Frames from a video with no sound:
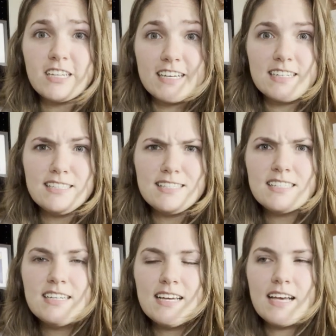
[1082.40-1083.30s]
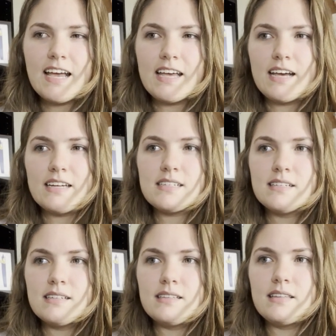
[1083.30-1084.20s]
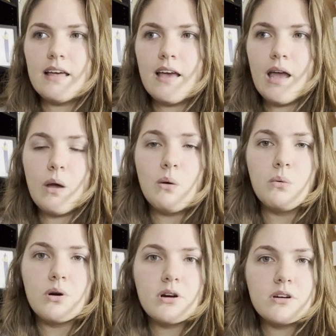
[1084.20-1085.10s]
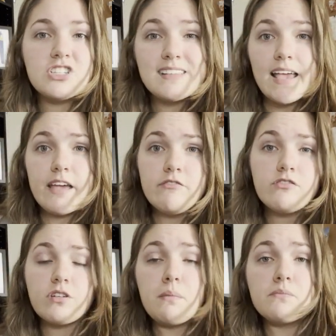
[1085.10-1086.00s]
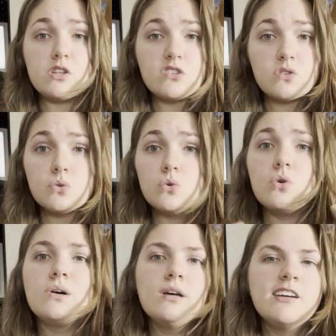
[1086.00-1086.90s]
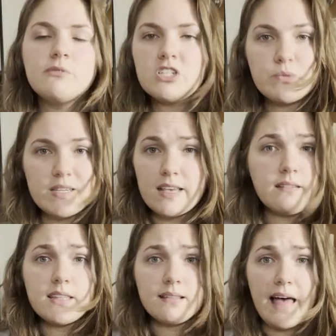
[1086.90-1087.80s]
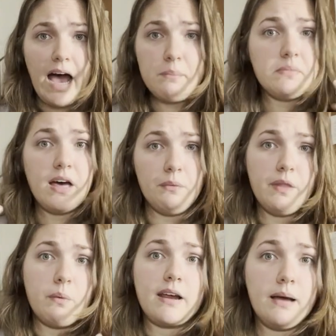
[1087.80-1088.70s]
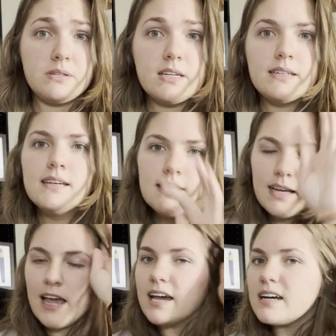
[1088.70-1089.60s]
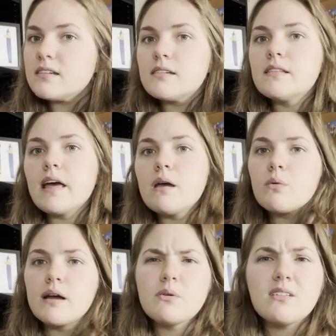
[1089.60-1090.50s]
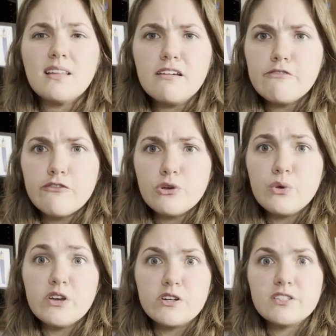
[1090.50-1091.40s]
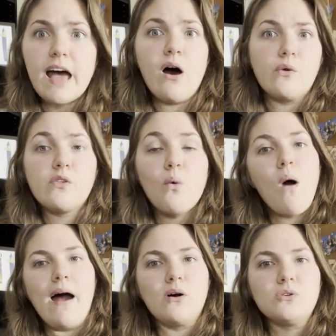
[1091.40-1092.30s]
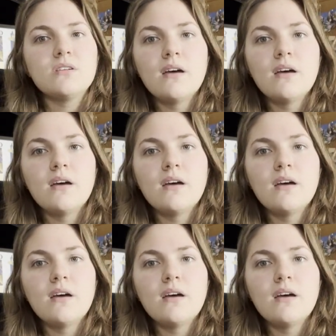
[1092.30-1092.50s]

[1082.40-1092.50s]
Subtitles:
kids, and they were saved from the school, which is basically the lab that they were kept in, and they were able to live a few years out in the wild